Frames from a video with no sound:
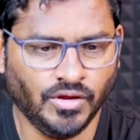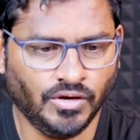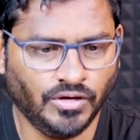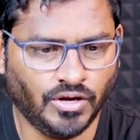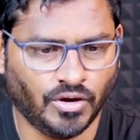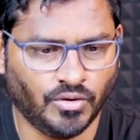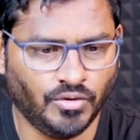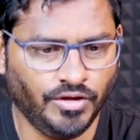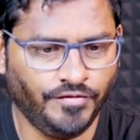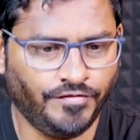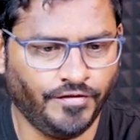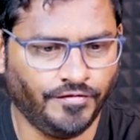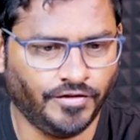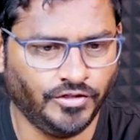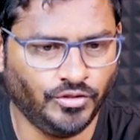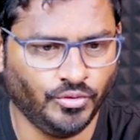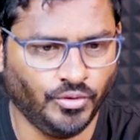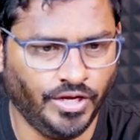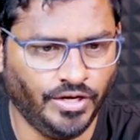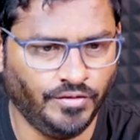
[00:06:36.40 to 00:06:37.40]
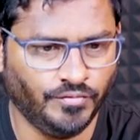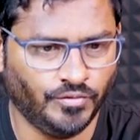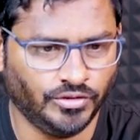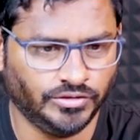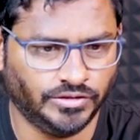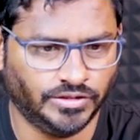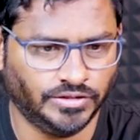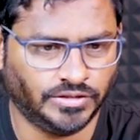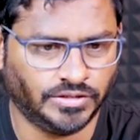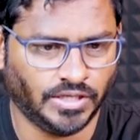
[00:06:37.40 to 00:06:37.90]
now if I want to
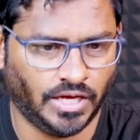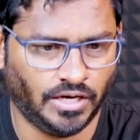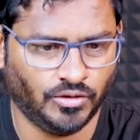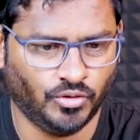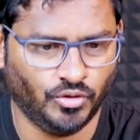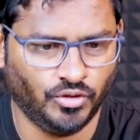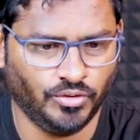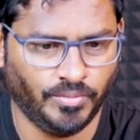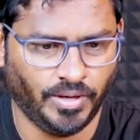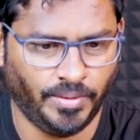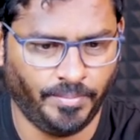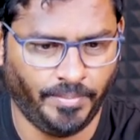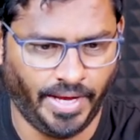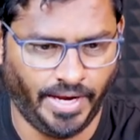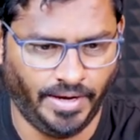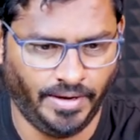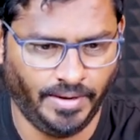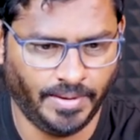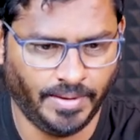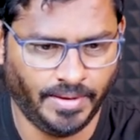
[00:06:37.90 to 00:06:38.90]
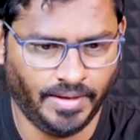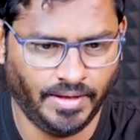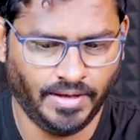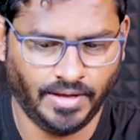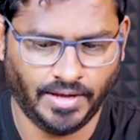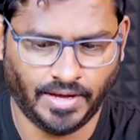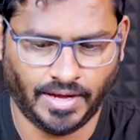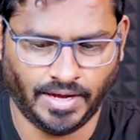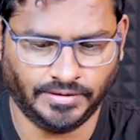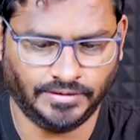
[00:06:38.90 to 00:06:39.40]
invoke this, I'll go to my main
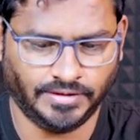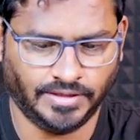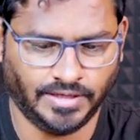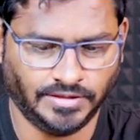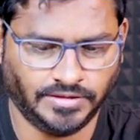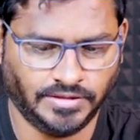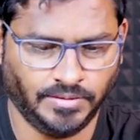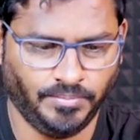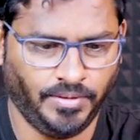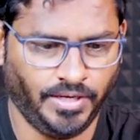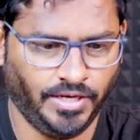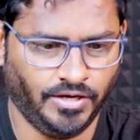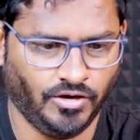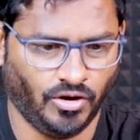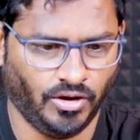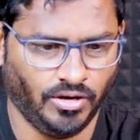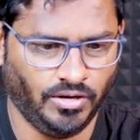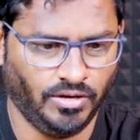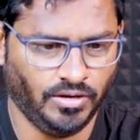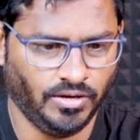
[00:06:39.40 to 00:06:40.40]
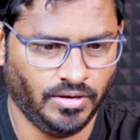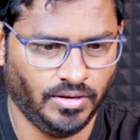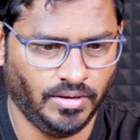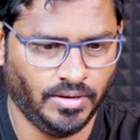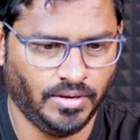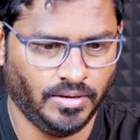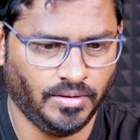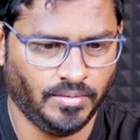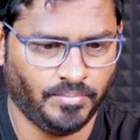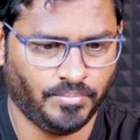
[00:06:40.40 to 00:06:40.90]
and then I'll simply call
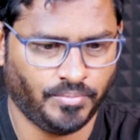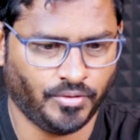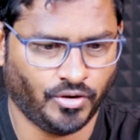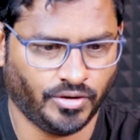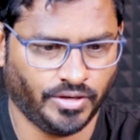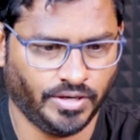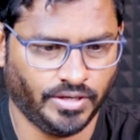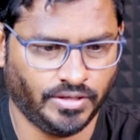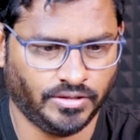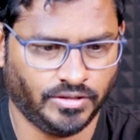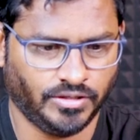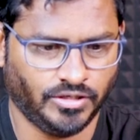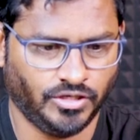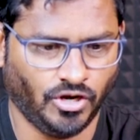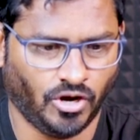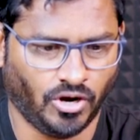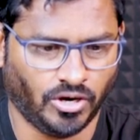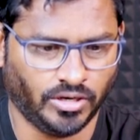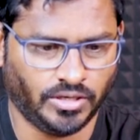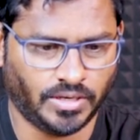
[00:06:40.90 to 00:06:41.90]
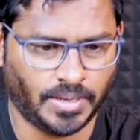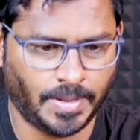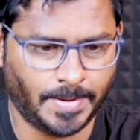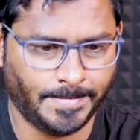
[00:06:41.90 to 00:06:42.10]
product dot